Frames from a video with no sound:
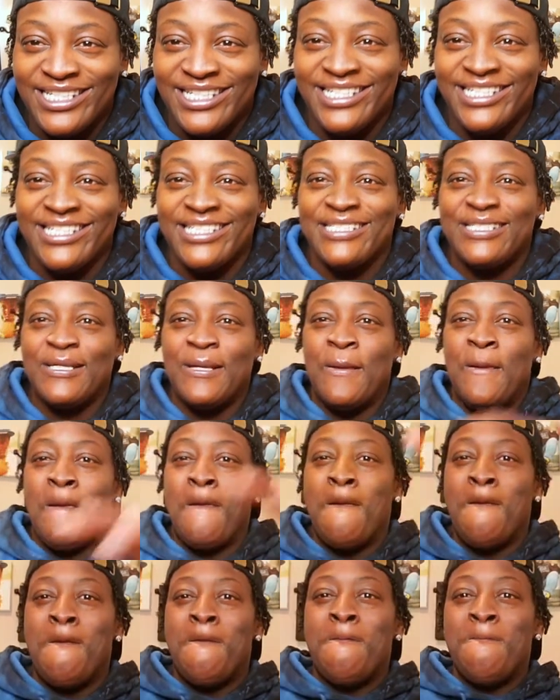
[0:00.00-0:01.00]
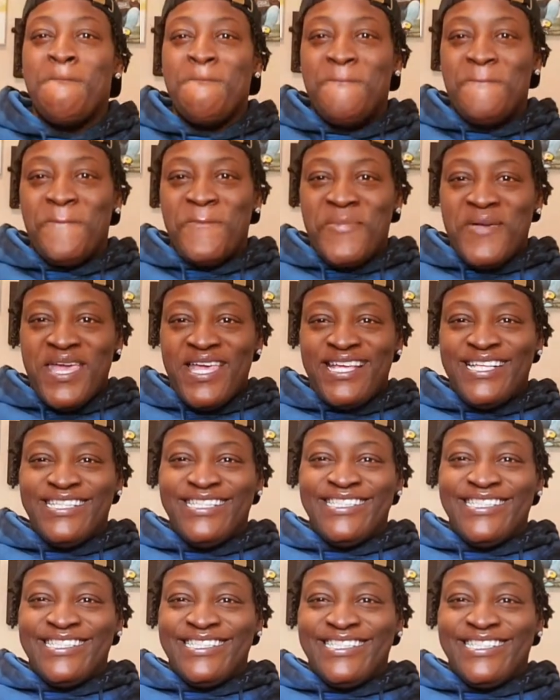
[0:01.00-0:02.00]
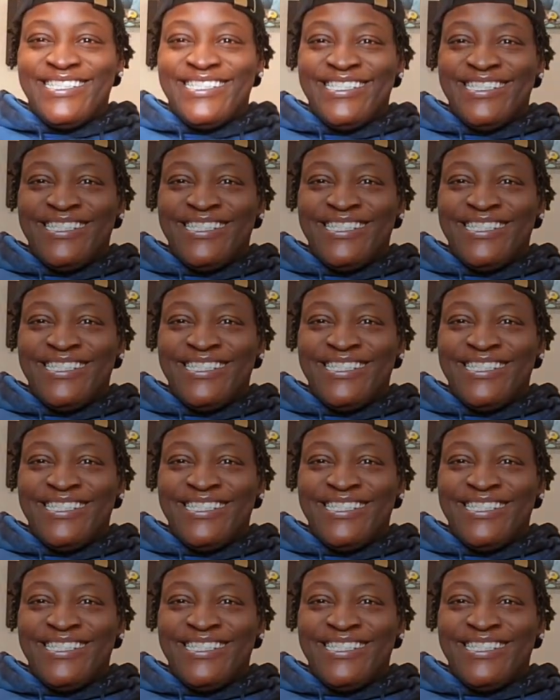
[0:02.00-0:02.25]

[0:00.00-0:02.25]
is. Peace.